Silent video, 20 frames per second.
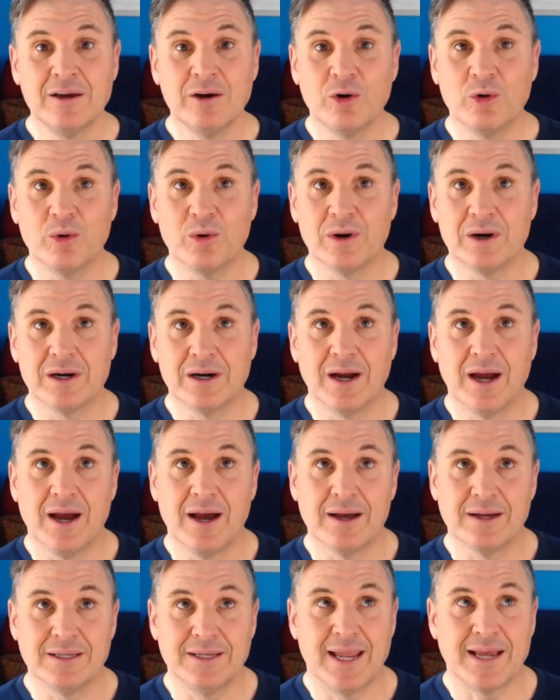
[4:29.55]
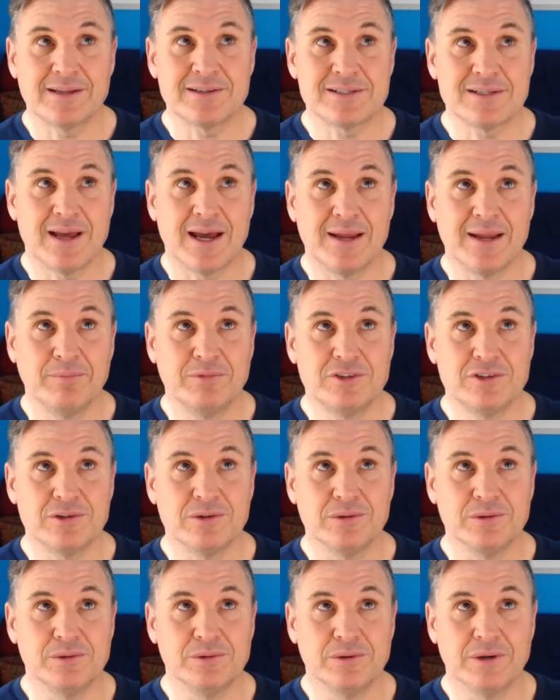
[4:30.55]
or next time
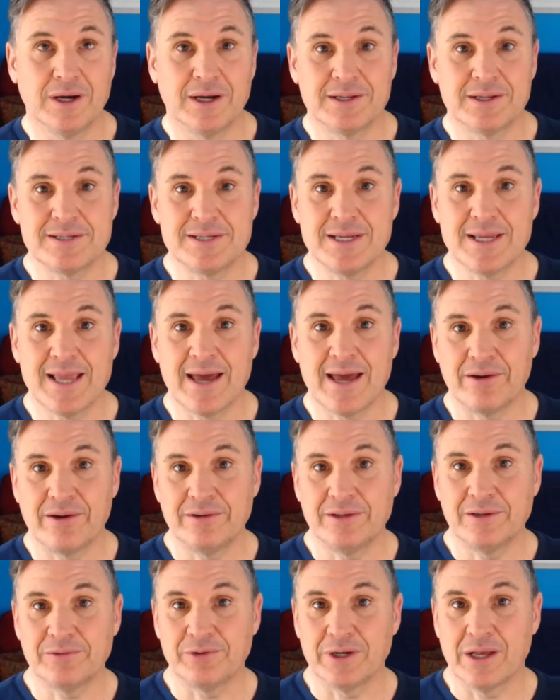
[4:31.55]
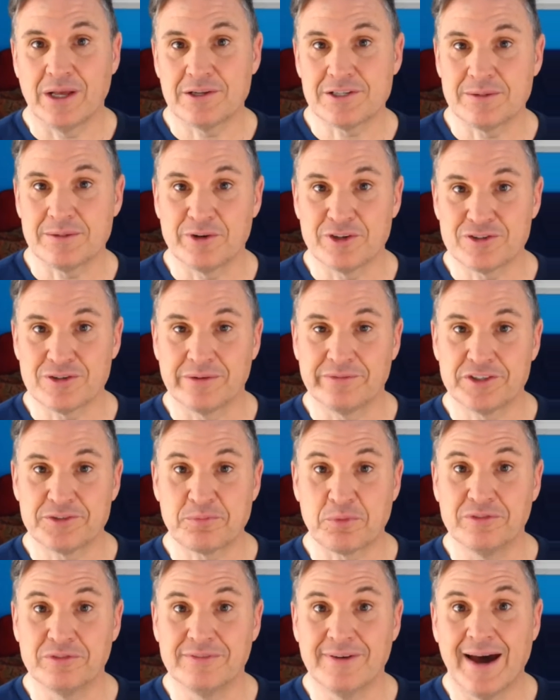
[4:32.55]
to seek out a different customer service
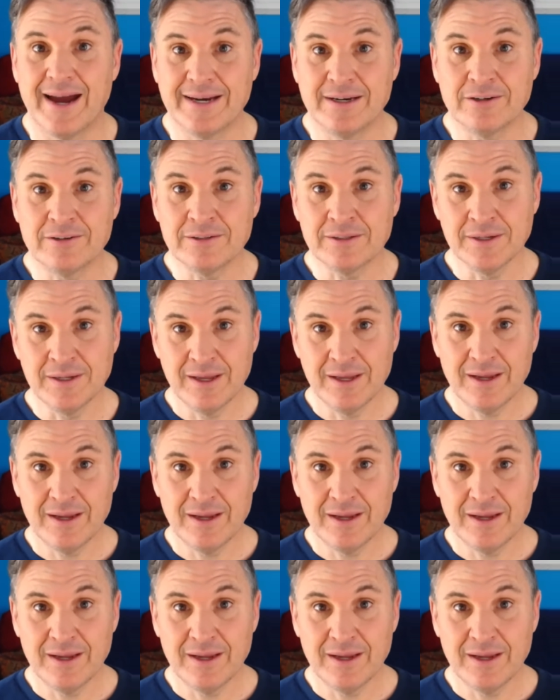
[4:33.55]
provider